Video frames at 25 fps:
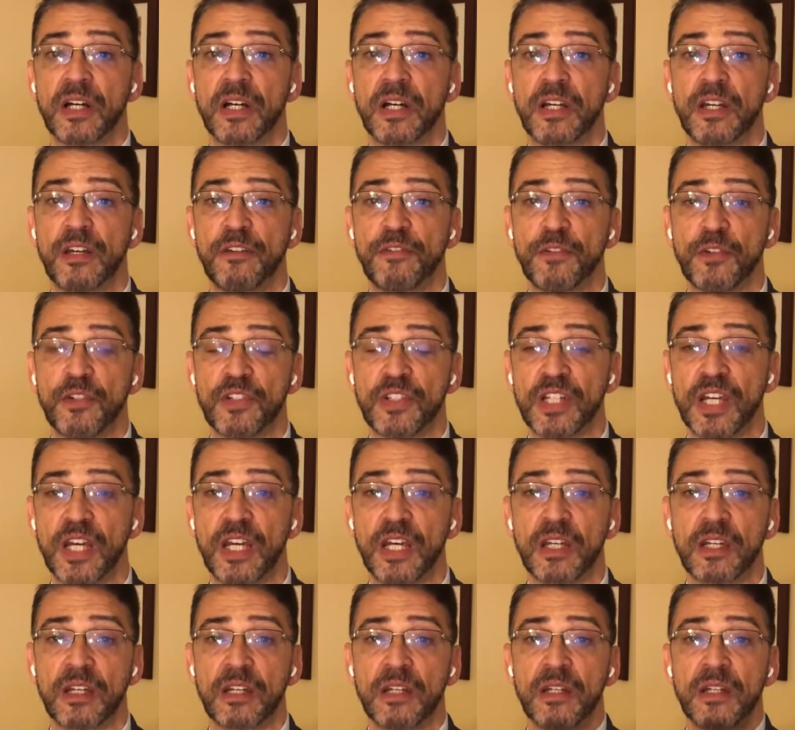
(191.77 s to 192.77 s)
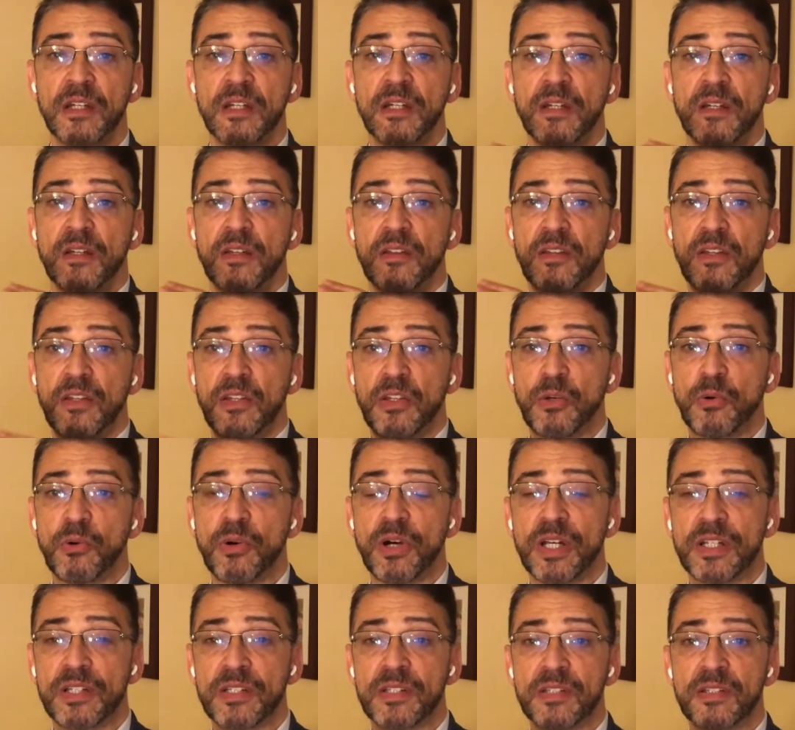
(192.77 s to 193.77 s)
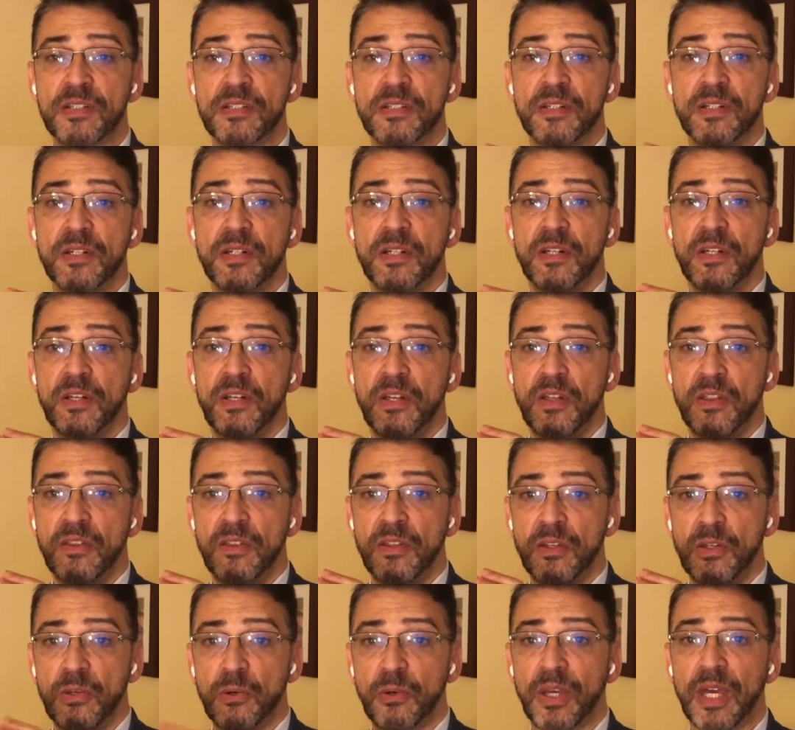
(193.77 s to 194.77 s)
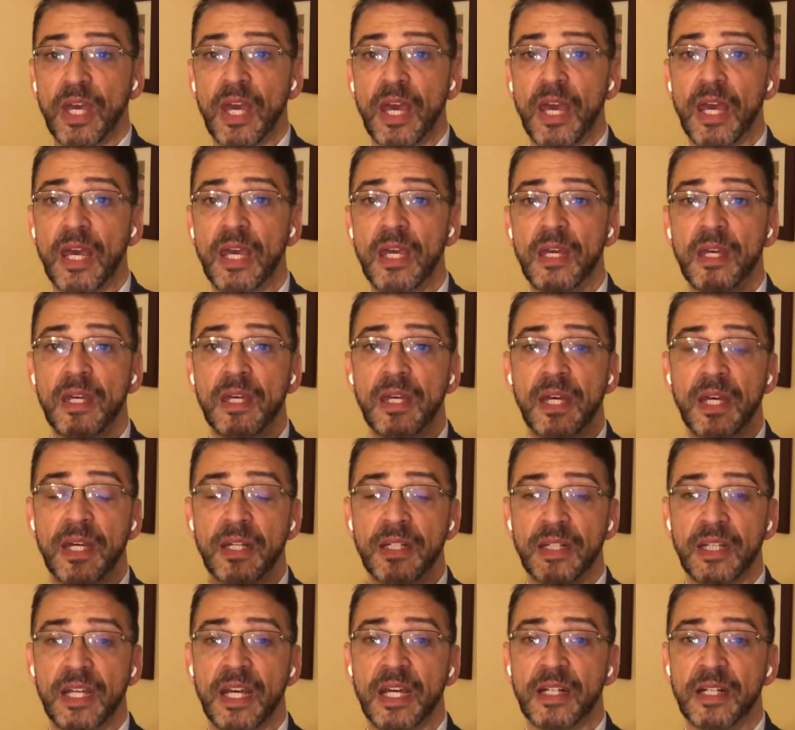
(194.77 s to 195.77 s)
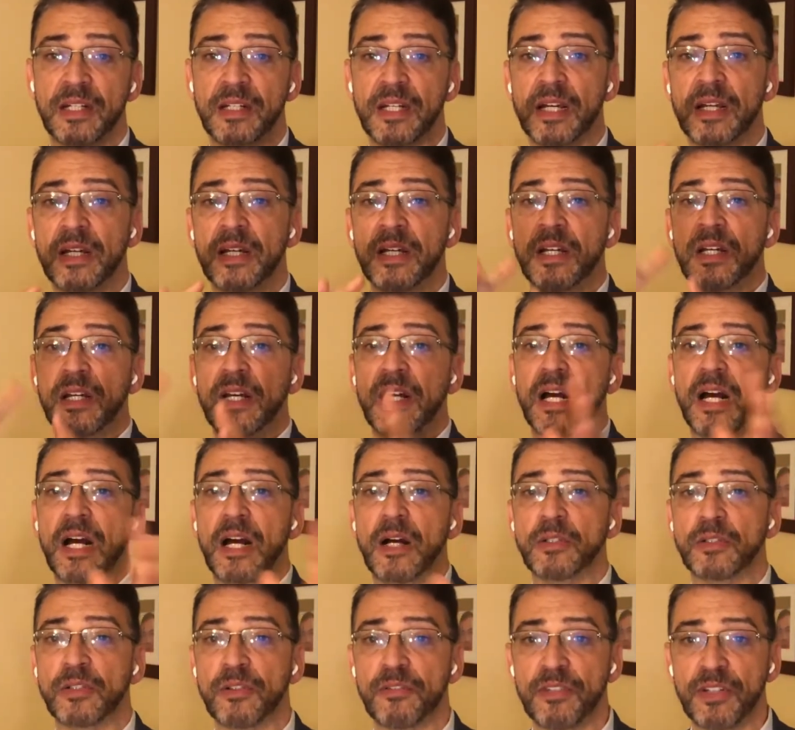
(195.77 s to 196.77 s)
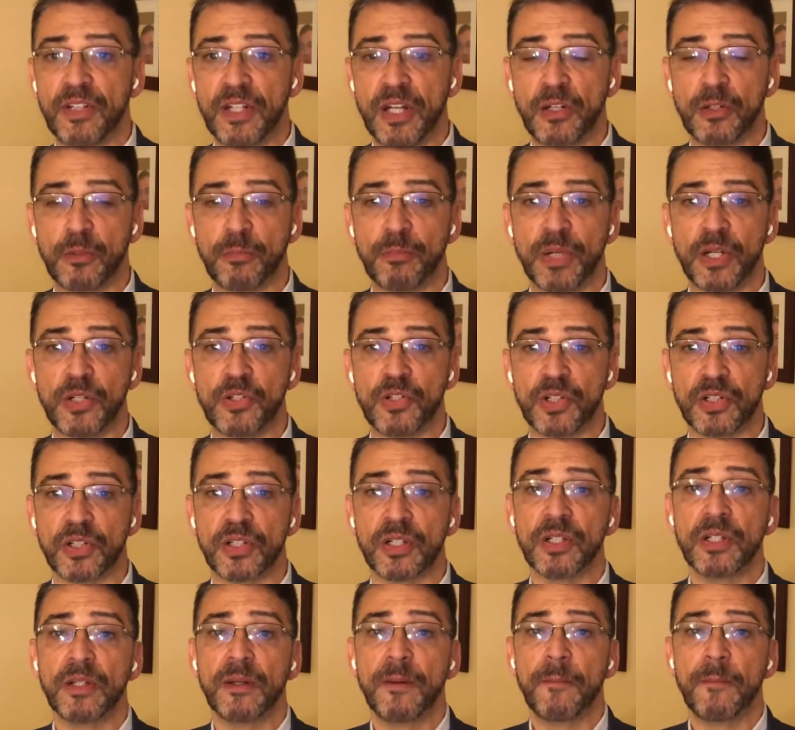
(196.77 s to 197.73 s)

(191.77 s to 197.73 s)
if you take the US, the UK, and Canada out of the NATO budget,